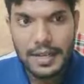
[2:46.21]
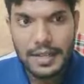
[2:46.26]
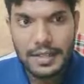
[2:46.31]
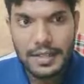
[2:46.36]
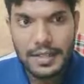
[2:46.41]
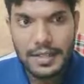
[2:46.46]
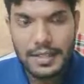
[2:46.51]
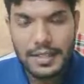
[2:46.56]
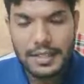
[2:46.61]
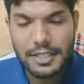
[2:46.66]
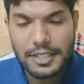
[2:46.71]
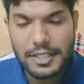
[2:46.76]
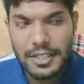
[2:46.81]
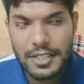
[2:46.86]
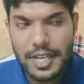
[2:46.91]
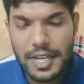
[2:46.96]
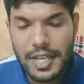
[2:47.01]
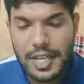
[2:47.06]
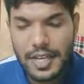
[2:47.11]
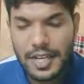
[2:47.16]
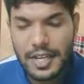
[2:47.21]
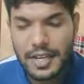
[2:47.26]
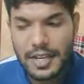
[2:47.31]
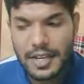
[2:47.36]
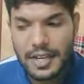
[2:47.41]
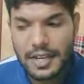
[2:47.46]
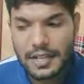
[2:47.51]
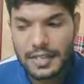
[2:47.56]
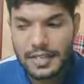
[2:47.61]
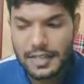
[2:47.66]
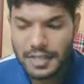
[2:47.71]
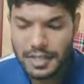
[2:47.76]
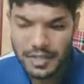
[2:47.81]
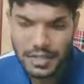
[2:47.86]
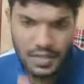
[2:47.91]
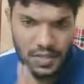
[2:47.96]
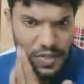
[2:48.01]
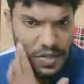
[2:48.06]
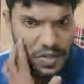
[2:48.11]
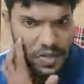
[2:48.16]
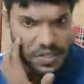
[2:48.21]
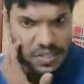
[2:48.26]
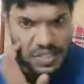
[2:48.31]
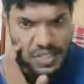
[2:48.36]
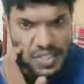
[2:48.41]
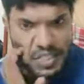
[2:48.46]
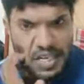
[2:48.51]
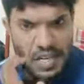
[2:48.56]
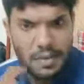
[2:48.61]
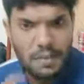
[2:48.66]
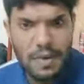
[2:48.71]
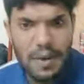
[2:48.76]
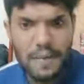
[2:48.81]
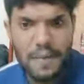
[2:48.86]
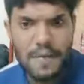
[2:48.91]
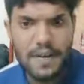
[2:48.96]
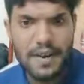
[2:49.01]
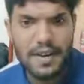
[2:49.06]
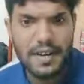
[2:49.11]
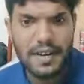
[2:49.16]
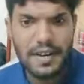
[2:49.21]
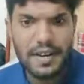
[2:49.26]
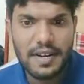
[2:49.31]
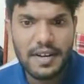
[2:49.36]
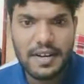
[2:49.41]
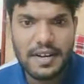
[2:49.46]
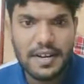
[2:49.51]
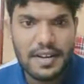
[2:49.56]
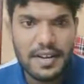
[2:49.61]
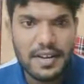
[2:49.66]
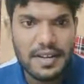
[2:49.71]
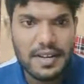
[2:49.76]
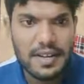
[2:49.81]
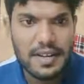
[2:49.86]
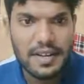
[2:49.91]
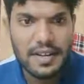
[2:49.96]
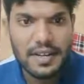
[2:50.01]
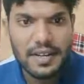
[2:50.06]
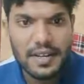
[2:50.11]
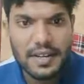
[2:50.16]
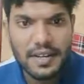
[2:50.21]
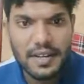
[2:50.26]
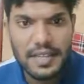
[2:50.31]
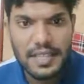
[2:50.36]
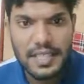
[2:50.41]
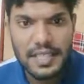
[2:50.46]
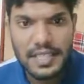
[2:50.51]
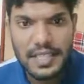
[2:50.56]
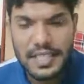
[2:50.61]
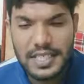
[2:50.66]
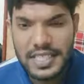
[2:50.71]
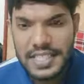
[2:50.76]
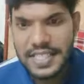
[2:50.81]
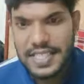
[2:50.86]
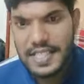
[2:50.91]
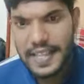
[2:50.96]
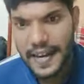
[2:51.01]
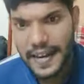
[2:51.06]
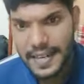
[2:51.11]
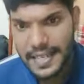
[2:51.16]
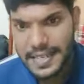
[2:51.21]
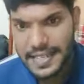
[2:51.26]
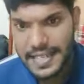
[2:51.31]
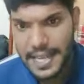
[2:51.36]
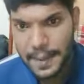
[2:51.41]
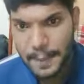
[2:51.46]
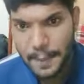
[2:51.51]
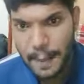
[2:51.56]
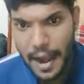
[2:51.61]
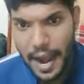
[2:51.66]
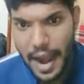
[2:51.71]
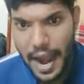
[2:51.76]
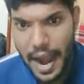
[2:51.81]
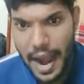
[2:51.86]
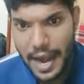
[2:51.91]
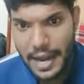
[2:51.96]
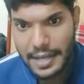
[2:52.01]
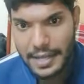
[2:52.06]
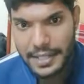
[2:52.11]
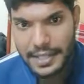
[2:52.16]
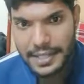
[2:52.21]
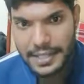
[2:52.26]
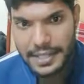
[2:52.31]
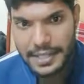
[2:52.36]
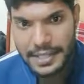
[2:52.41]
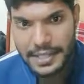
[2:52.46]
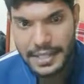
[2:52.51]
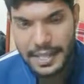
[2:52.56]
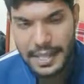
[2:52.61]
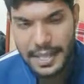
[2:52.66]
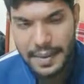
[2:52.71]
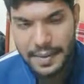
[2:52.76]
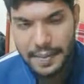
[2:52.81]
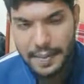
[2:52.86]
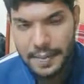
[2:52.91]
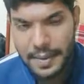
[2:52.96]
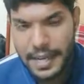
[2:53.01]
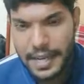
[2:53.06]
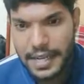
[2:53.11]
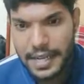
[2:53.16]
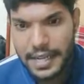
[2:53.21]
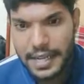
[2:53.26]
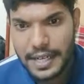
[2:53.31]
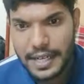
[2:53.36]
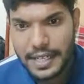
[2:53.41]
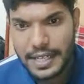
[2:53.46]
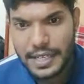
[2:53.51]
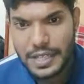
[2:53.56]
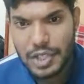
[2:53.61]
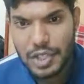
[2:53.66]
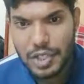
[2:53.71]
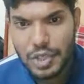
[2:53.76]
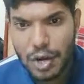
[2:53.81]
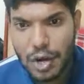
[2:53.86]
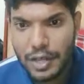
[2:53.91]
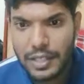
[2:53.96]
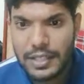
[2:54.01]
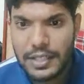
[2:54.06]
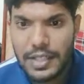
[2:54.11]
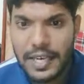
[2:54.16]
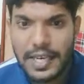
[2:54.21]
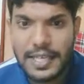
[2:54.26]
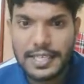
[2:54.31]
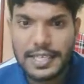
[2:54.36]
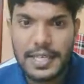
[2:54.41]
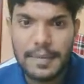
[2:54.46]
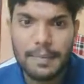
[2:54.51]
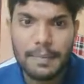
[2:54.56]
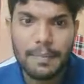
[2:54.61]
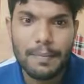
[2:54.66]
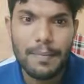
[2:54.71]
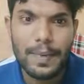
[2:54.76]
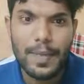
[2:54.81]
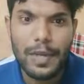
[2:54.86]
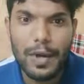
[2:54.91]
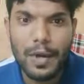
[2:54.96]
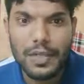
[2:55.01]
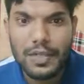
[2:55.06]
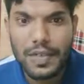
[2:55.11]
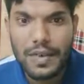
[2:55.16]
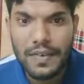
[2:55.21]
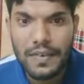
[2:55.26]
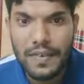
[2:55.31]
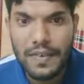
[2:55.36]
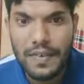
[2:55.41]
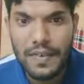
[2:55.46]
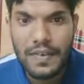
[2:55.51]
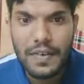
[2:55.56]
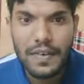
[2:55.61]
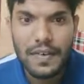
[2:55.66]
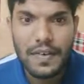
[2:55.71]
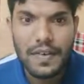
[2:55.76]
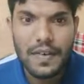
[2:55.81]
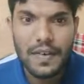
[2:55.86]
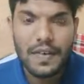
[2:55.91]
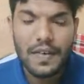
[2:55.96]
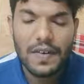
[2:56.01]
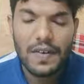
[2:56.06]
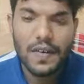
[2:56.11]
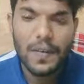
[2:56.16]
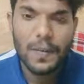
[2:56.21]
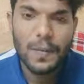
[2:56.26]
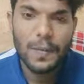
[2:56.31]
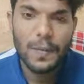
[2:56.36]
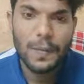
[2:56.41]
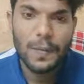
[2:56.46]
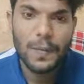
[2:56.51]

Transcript: The string the string buffer is thread safe, and string builder is not thread safe, uh,